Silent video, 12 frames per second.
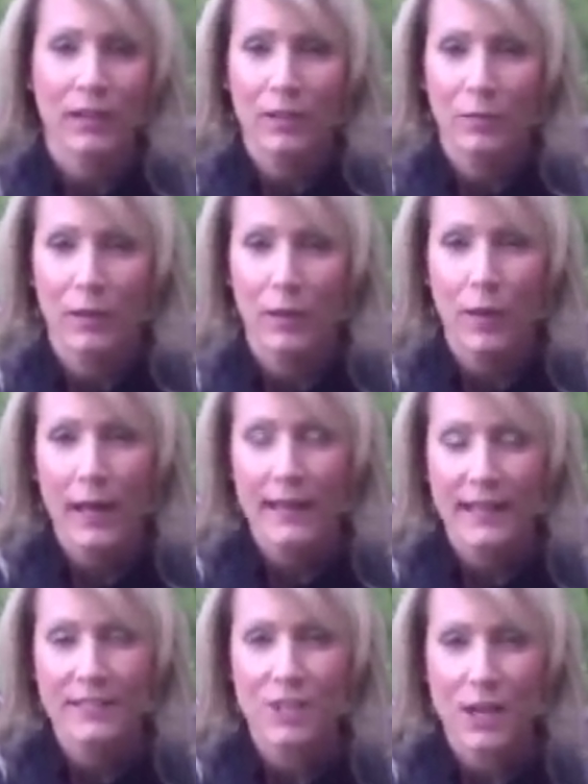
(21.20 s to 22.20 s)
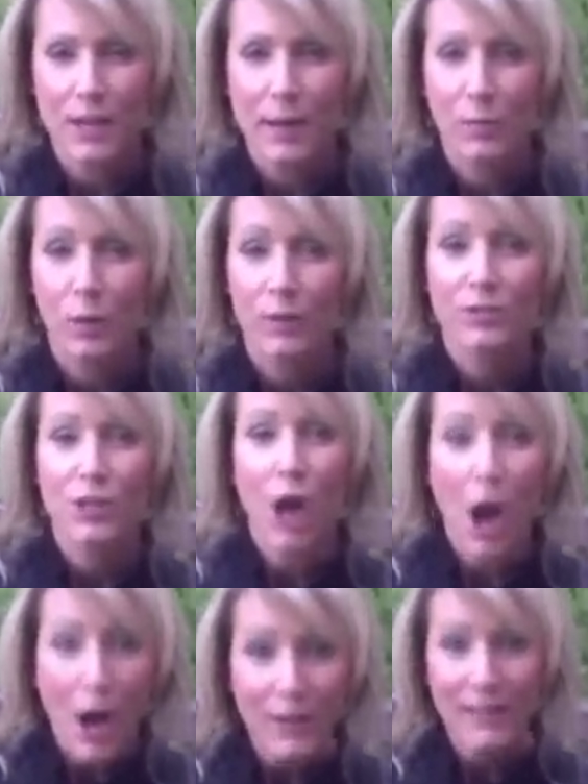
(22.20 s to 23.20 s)
Well, I like to talk about more of
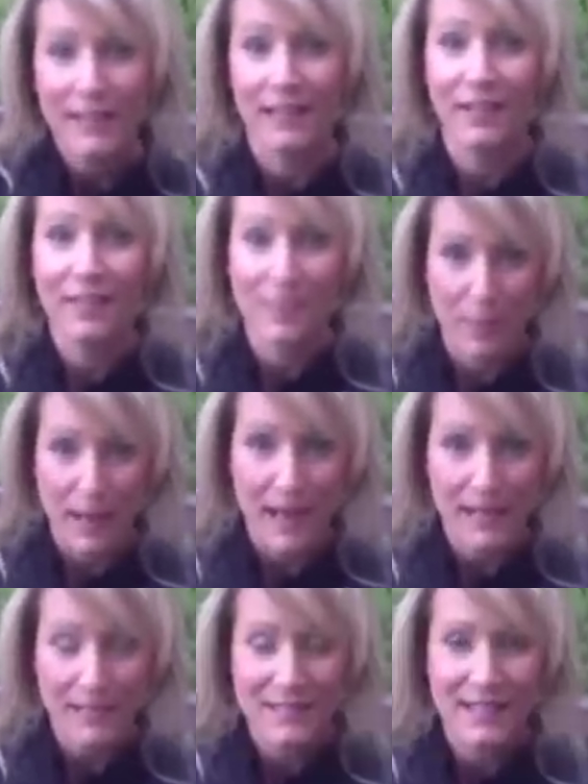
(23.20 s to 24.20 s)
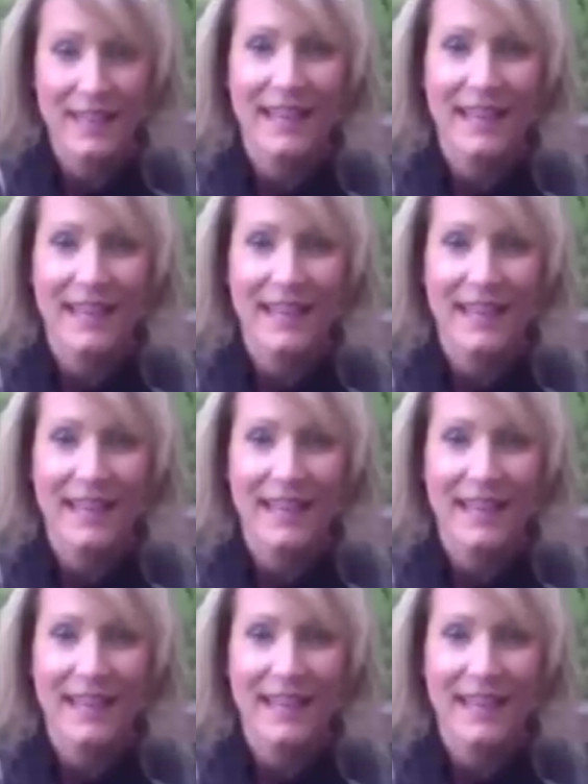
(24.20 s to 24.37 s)
targeting the butt